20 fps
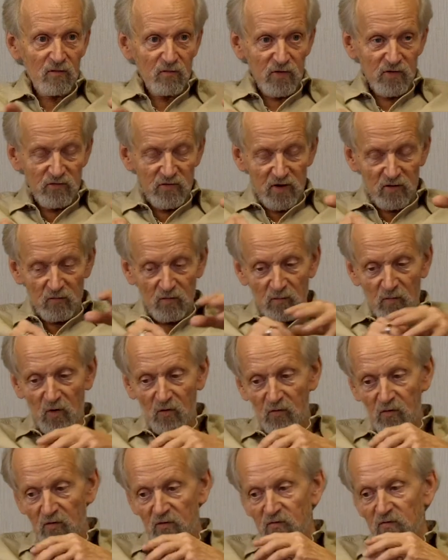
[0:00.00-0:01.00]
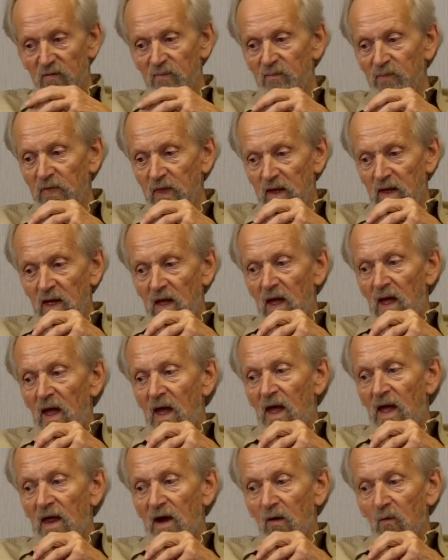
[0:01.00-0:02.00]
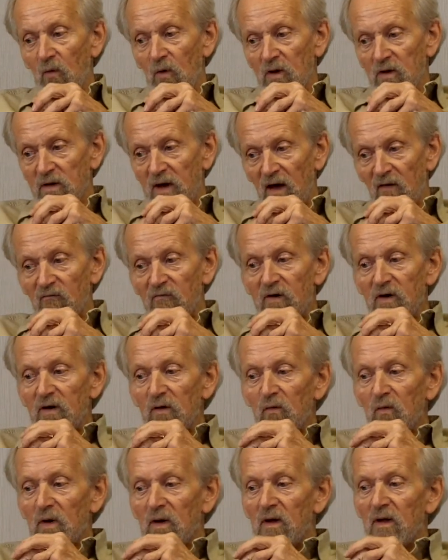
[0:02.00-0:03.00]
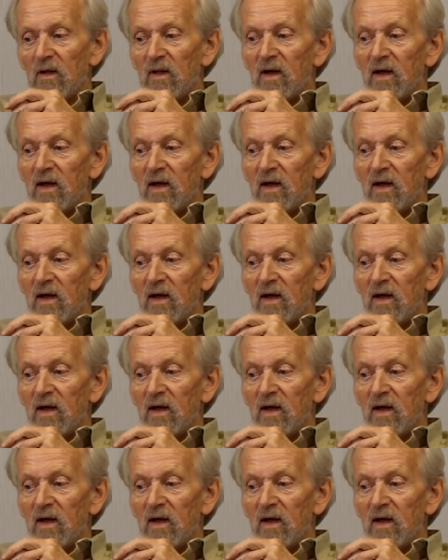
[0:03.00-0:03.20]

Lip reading: with General Motors. And it worked out very well.